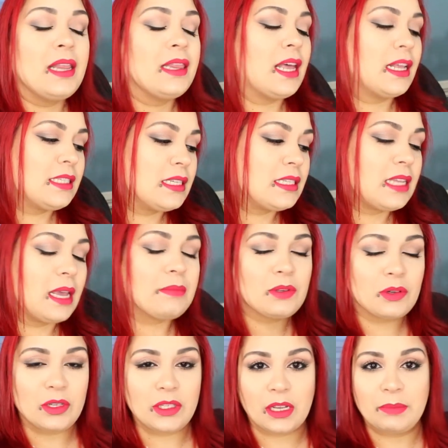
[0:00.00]
That's his name,
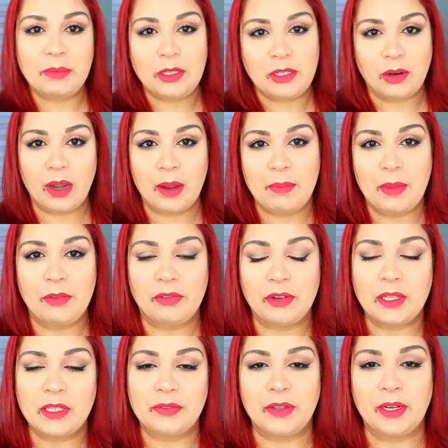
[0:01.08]
so he's gonna be joining me for
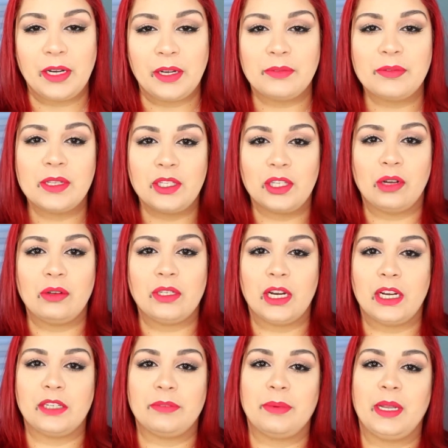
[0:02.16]
this video. Don't
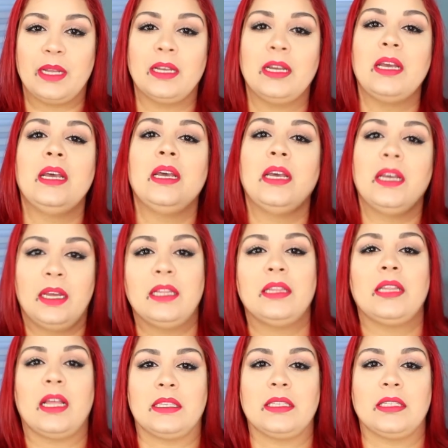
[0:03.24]
judge me,
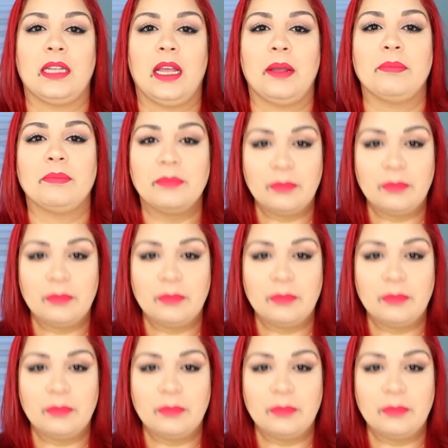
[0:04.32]
that's his name.